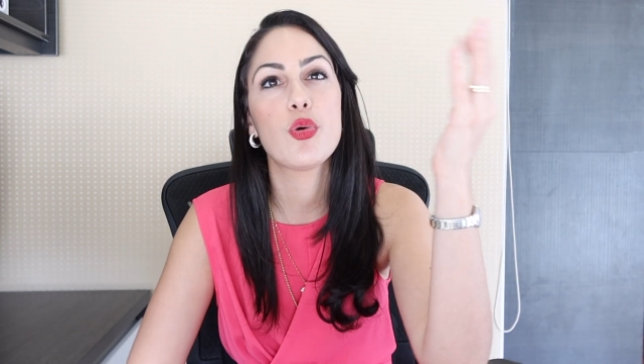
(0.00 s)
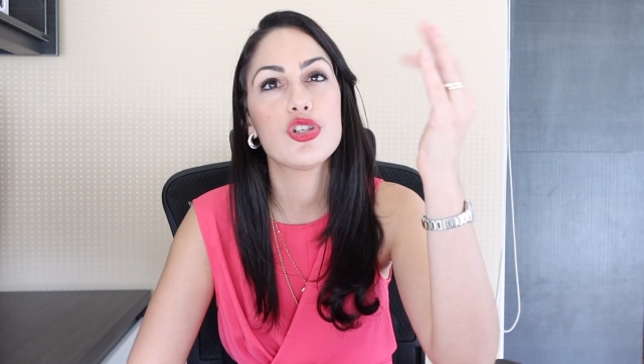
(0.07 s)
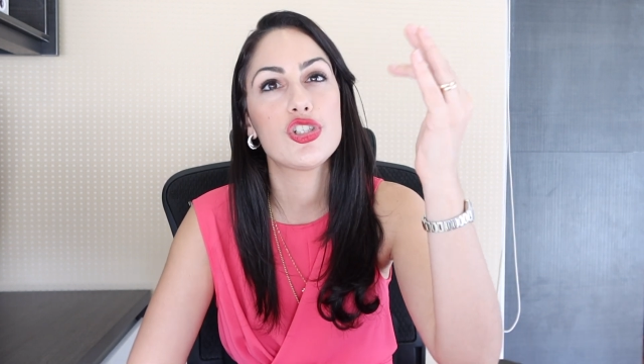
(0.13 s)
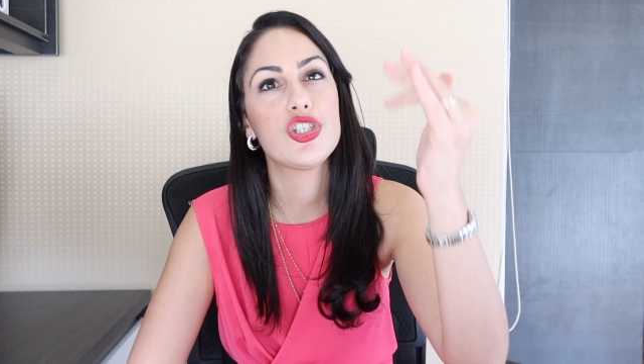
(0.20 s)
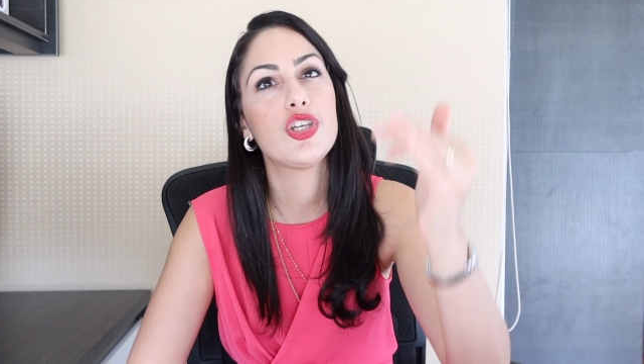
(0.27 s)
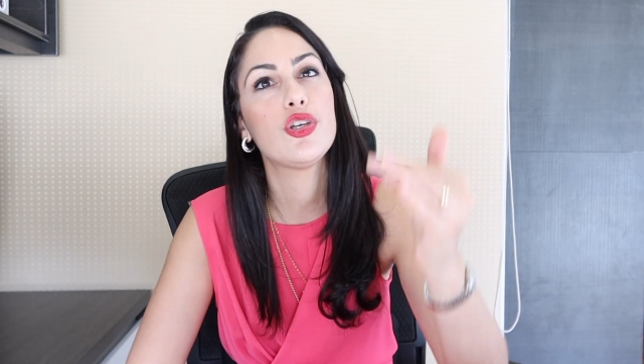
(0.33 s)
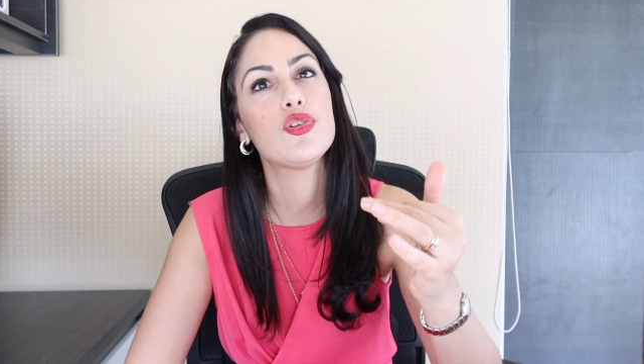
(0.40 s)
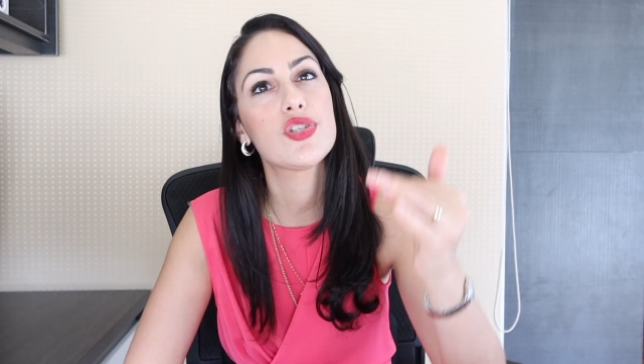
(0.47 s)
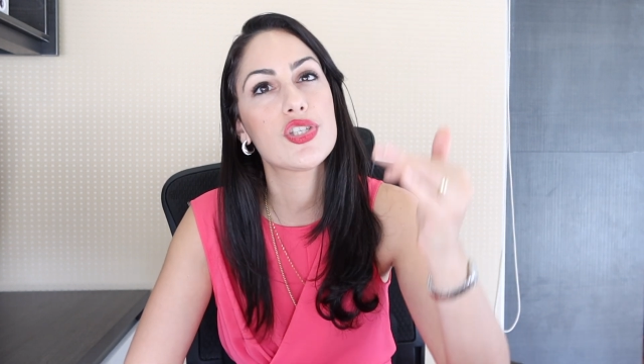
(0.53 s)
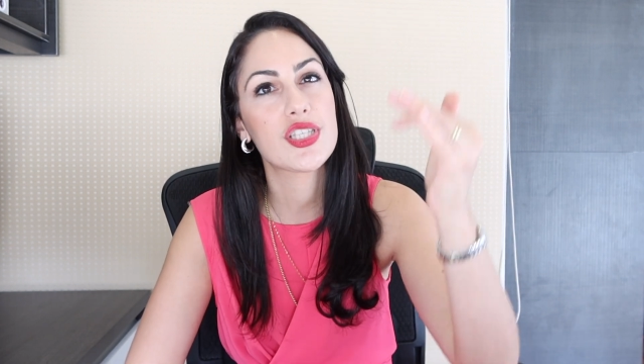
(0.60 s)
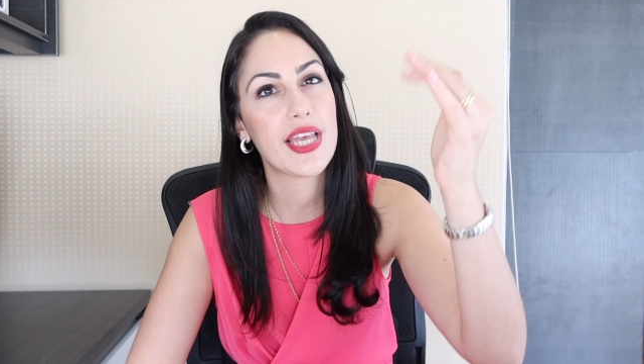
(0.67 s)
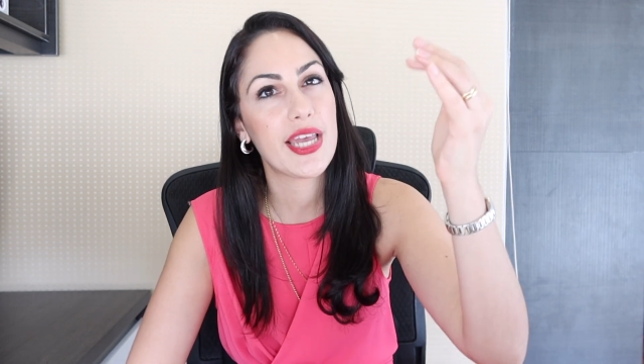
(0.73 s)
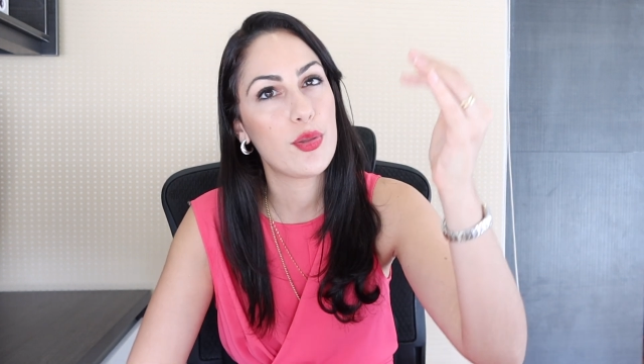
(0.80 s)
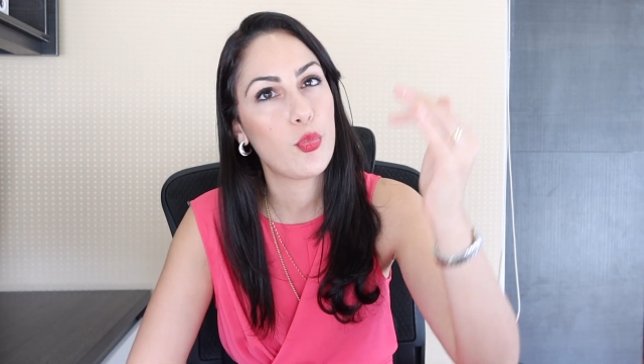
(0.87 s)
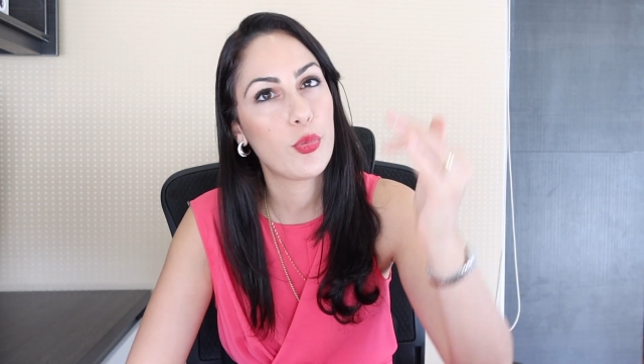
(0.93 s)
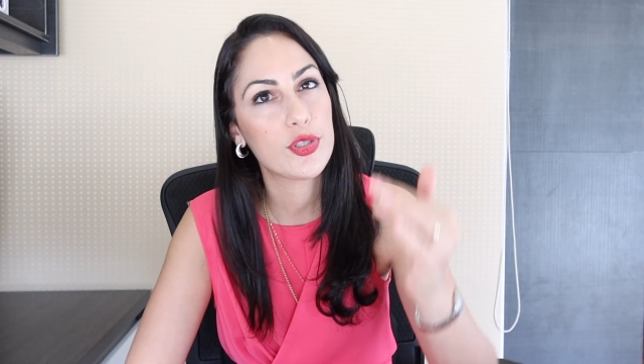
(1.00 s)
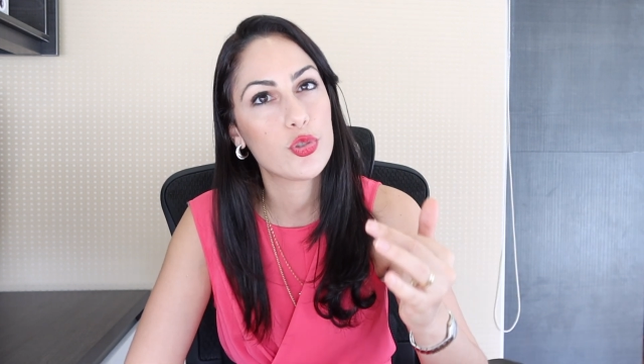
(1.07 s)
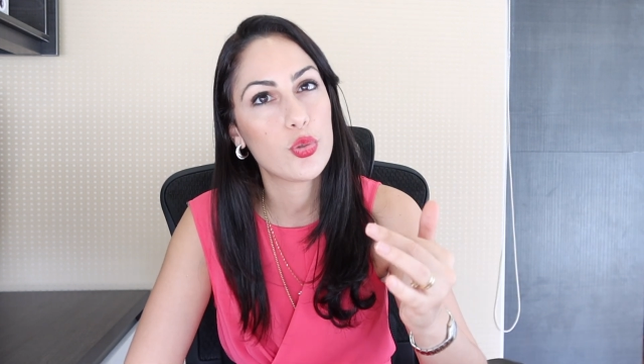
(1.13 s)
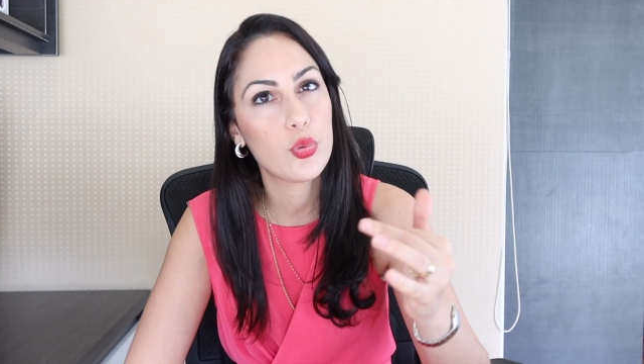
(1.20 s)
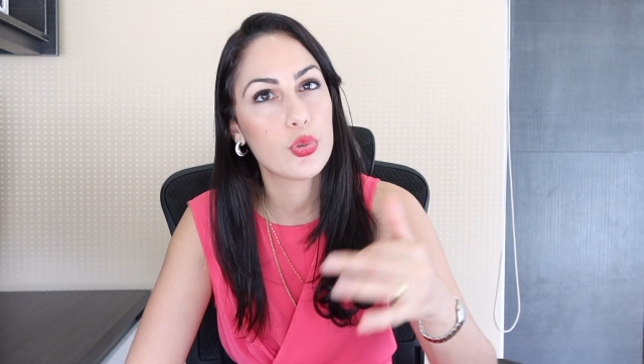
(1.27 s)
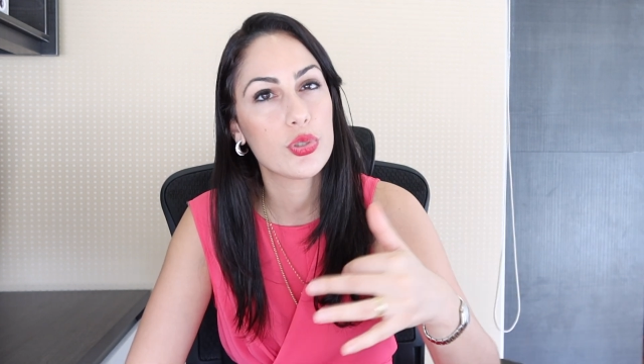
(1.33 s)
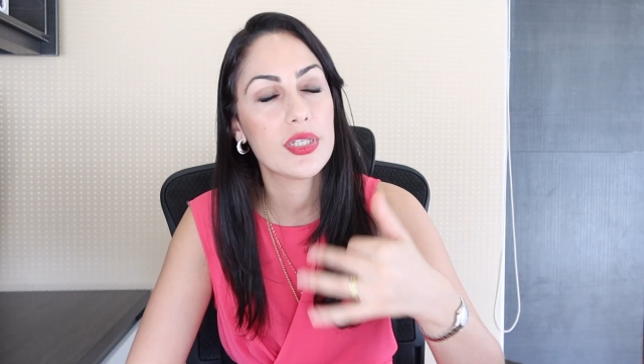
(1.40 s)
what she uses it in which
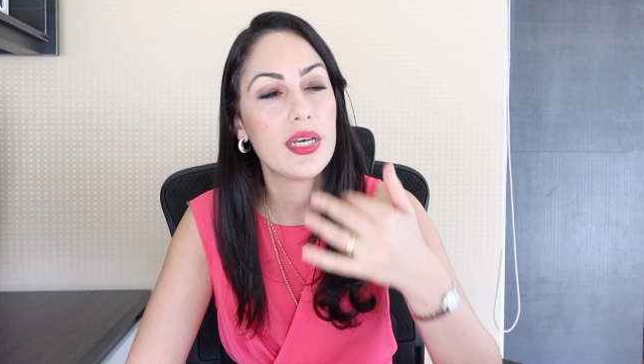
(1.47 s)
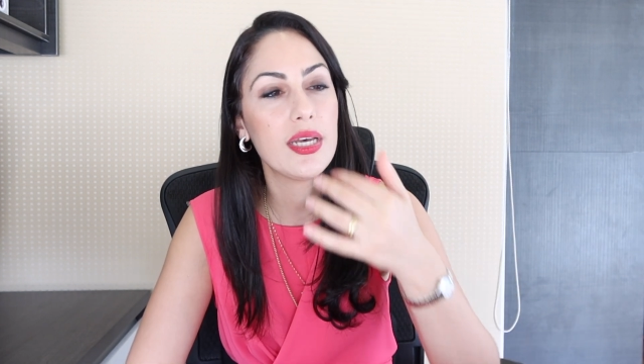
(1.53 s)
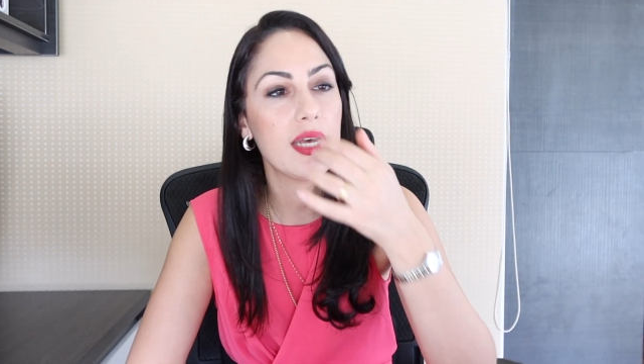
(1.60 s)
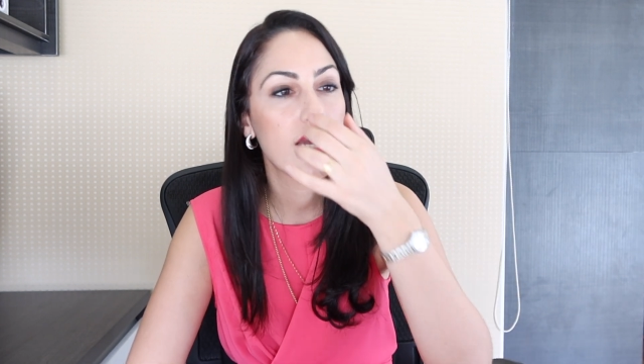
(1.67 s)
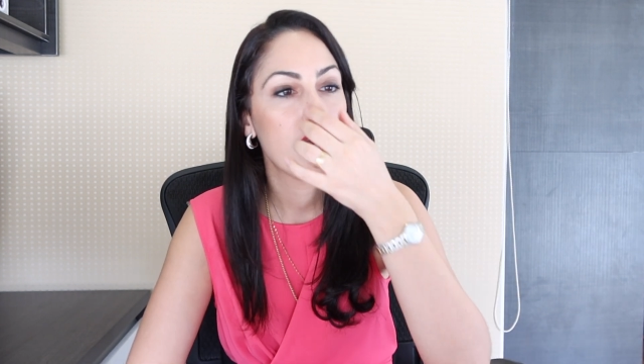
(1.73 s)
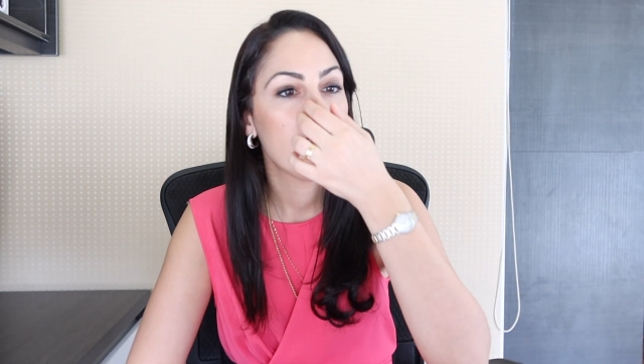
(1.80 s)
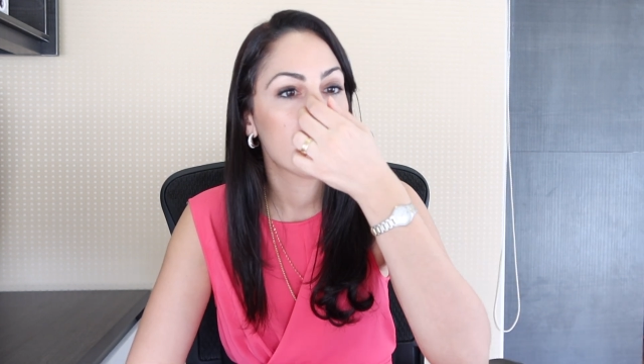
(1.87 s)
order